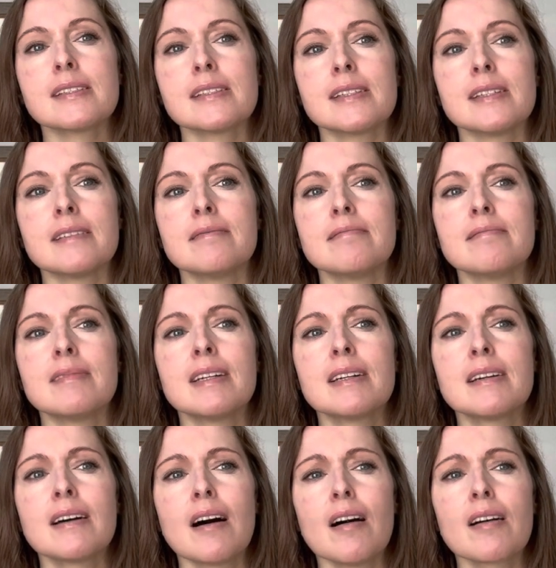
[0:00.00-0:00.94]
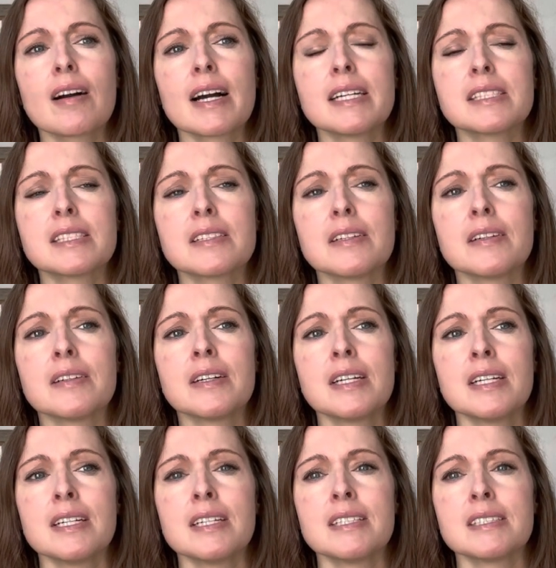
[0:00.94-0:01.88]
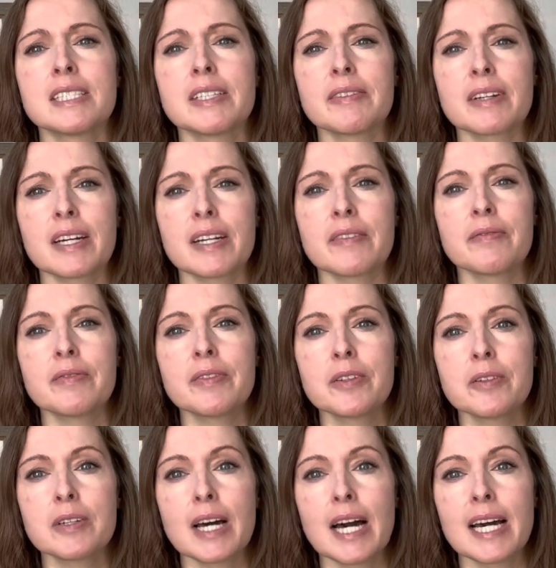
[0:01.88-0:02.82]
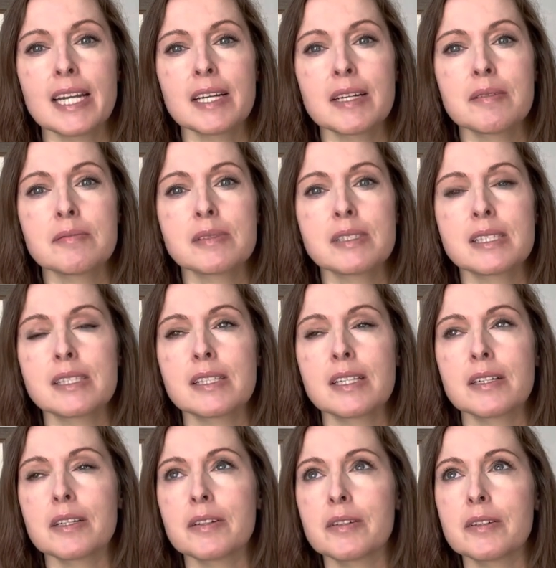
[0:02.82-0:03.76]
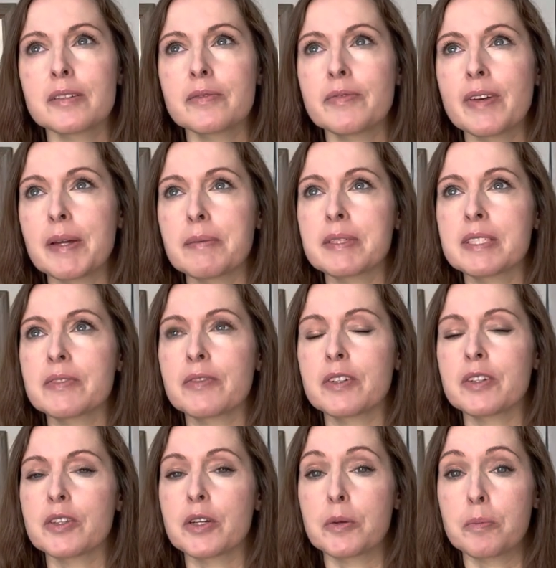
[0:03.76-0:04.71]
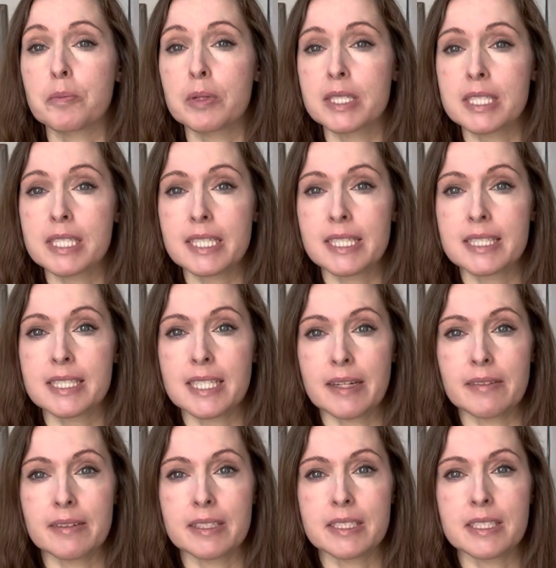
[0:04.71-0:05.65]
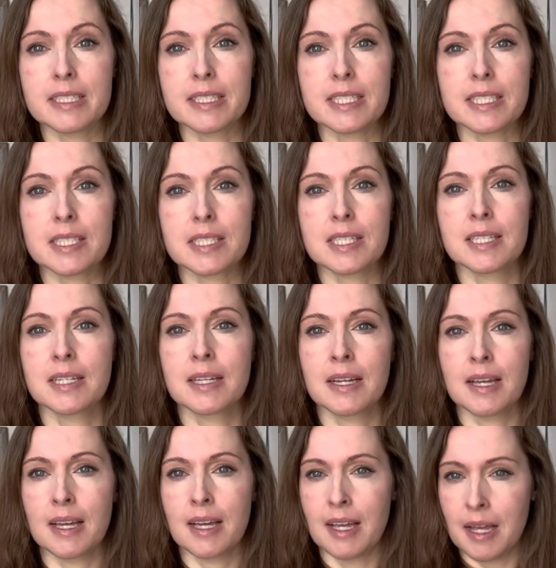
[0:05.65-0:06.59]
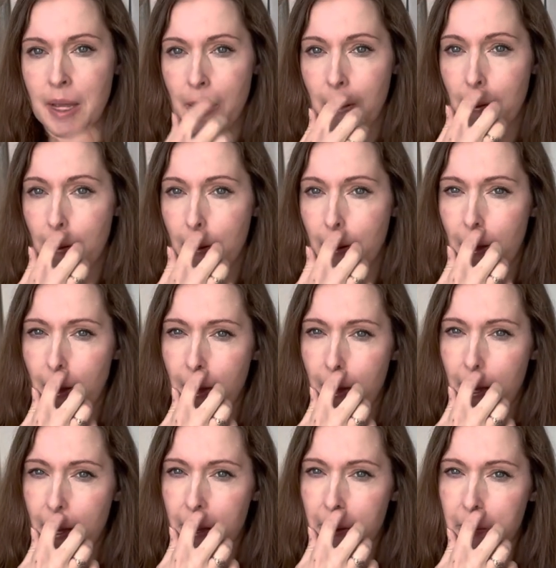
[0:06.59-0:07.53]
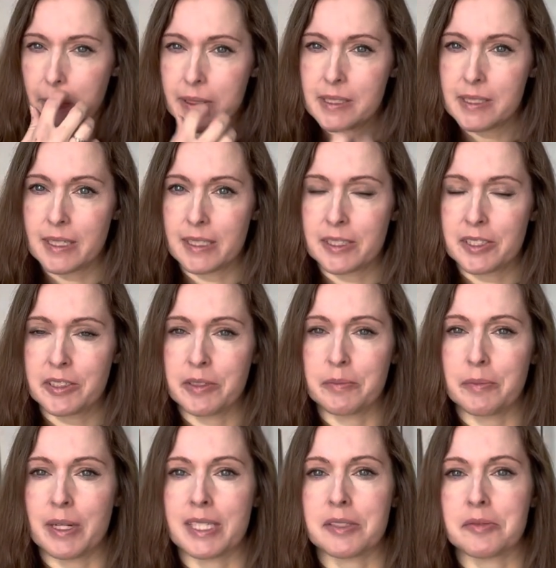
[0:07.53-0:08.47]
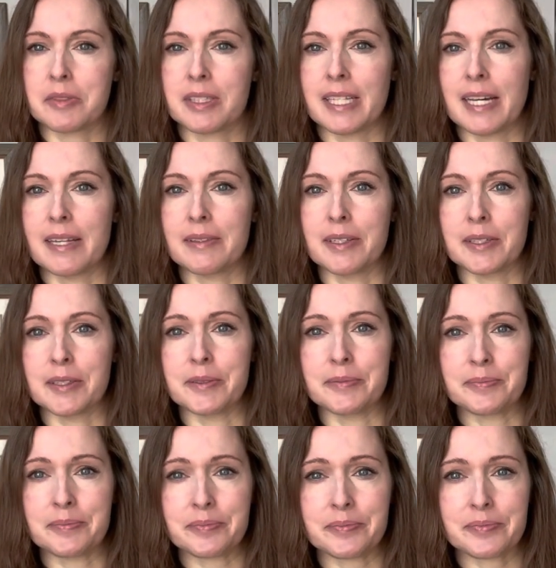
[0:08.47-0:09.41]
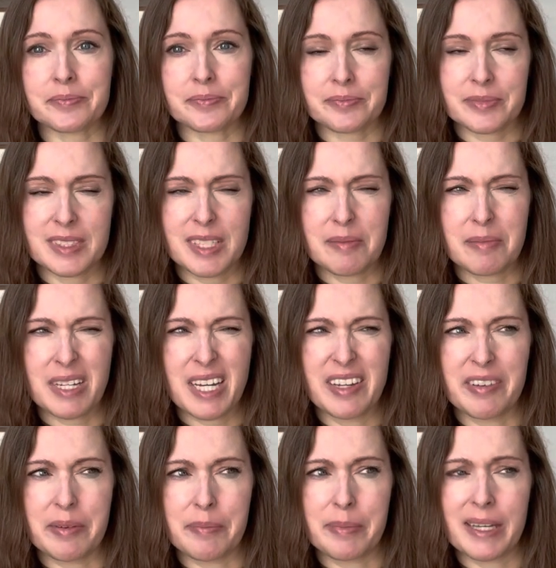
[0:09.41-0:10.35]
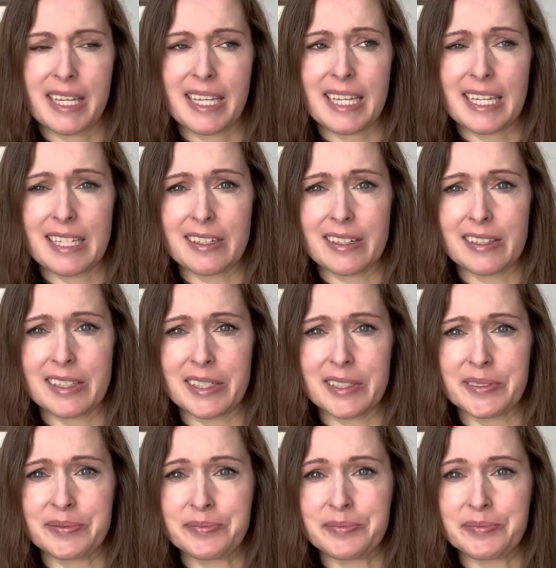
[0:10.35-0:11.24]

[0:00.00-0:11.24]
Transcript: and all kinds of different kind of food items. They're famous for their brisket sandwiches. I was not too impressed with that though. I'm kind of a picky eater though.